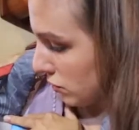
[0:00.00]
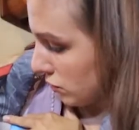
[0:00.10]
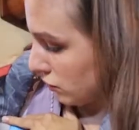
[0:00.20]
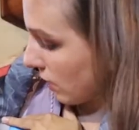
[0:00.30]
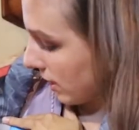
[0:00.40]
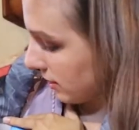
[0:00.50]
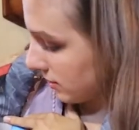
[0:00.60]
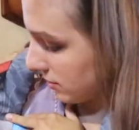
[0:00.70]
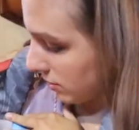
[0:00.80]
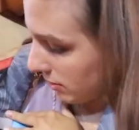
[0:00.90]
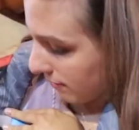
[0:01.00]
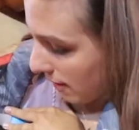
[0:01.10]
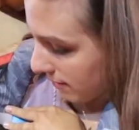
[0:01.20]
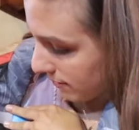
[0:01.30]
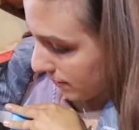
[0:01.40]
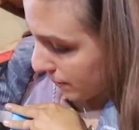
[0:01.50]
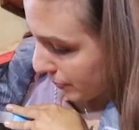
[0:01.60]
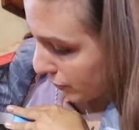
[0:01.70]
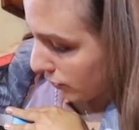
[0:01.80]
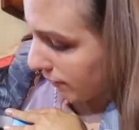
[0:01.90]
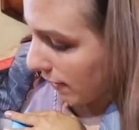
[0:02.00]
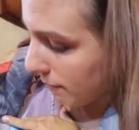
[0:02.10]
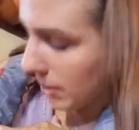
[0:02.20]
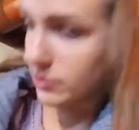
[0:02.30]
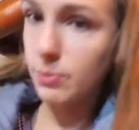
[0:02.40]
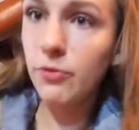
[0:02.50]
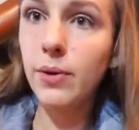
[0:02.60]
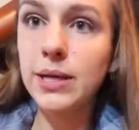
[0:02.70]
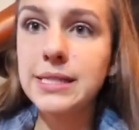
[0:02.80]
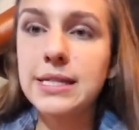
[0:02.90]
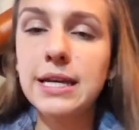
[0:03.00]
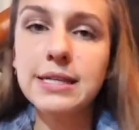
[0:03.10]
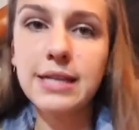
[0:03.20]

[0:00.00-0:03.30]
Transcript: Stratus 35. 35 pounds of buoyancy,